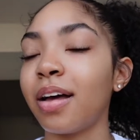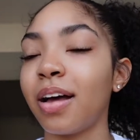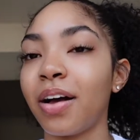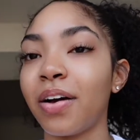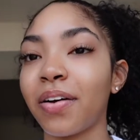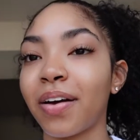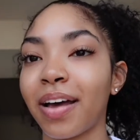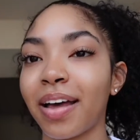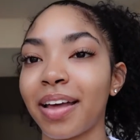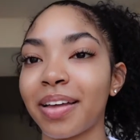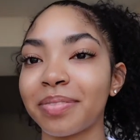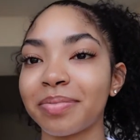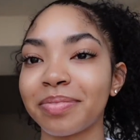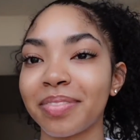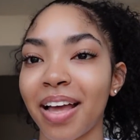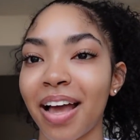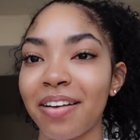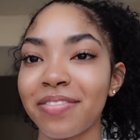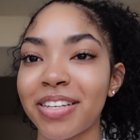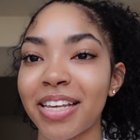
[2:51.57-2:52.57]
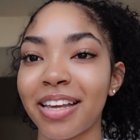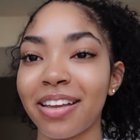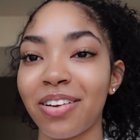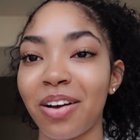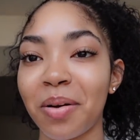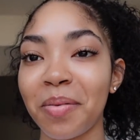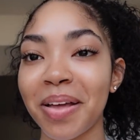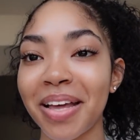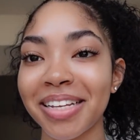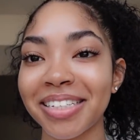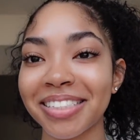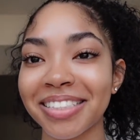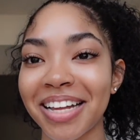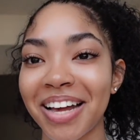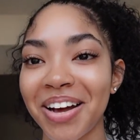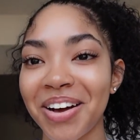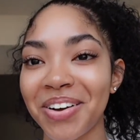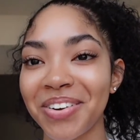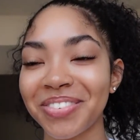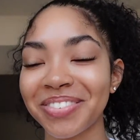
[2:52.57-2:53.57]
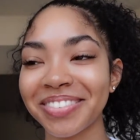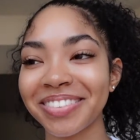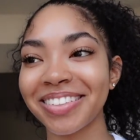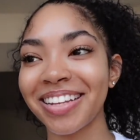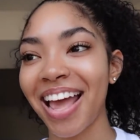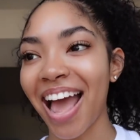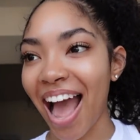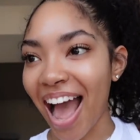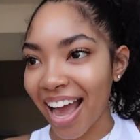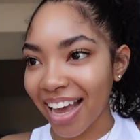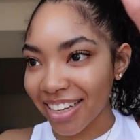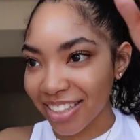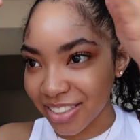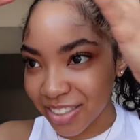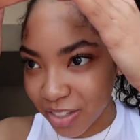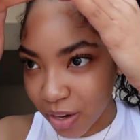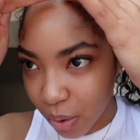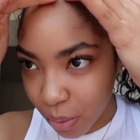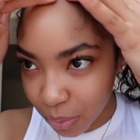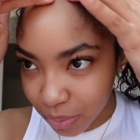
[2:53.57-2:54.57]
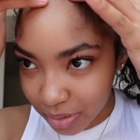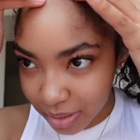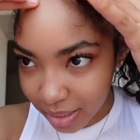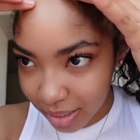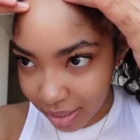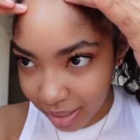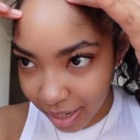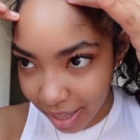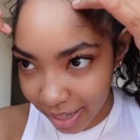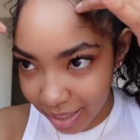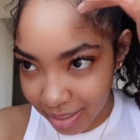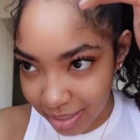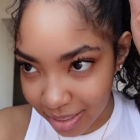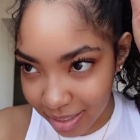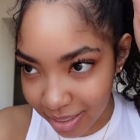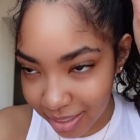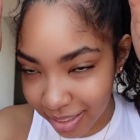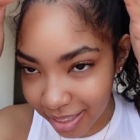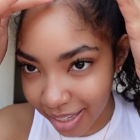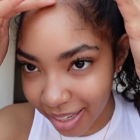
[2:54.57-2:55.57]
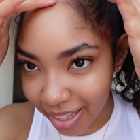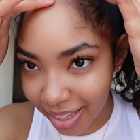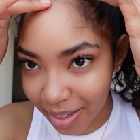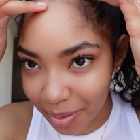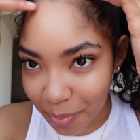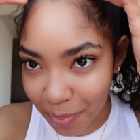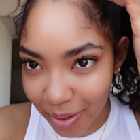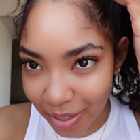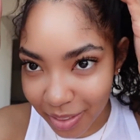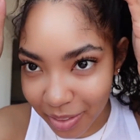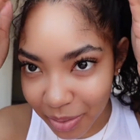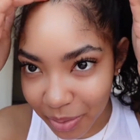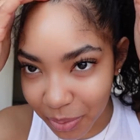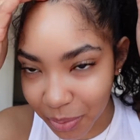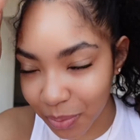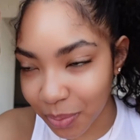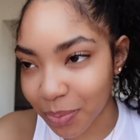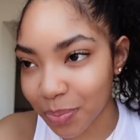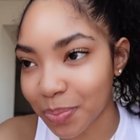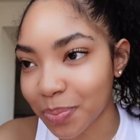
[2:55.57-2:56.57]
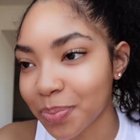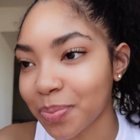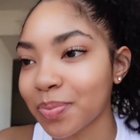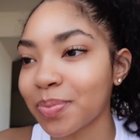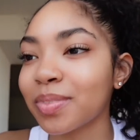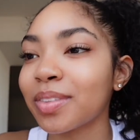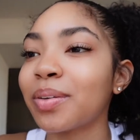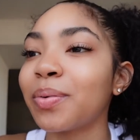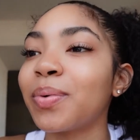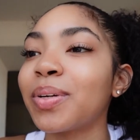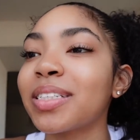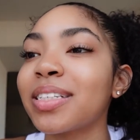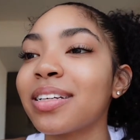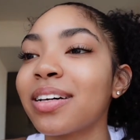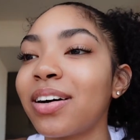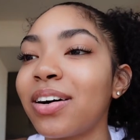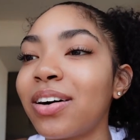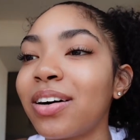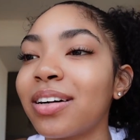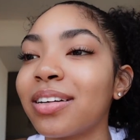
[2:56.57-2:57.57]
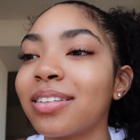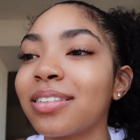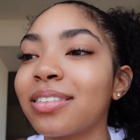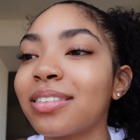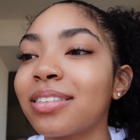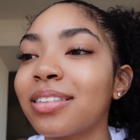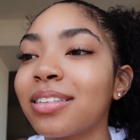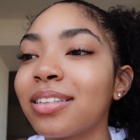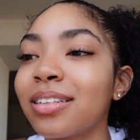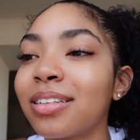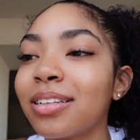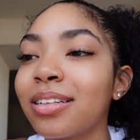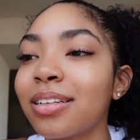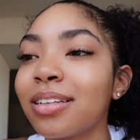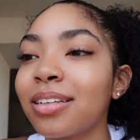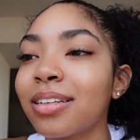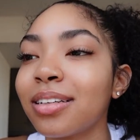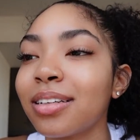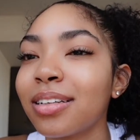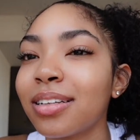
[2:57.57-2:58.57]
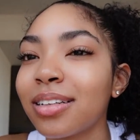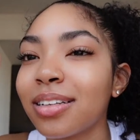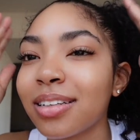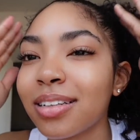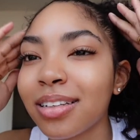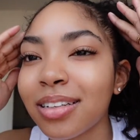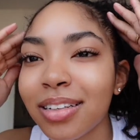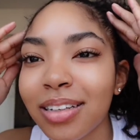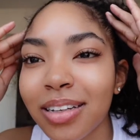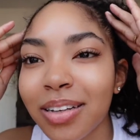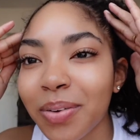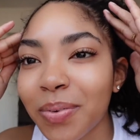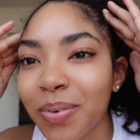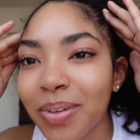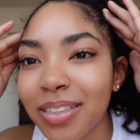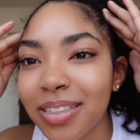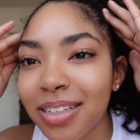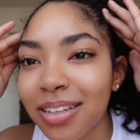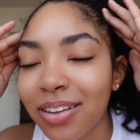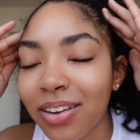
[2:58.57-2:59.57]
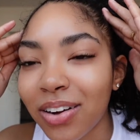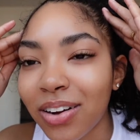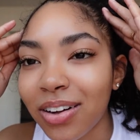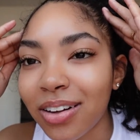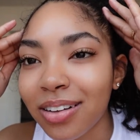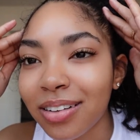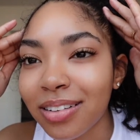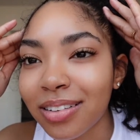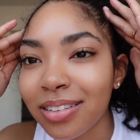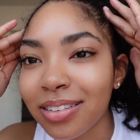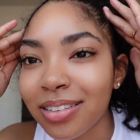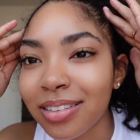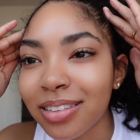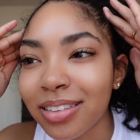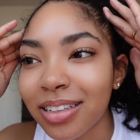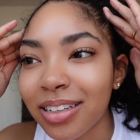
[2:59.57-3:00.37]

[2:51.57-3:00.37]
Okay, I've taken all my edges out. I don't like to lay my little, what is it called? What is it called?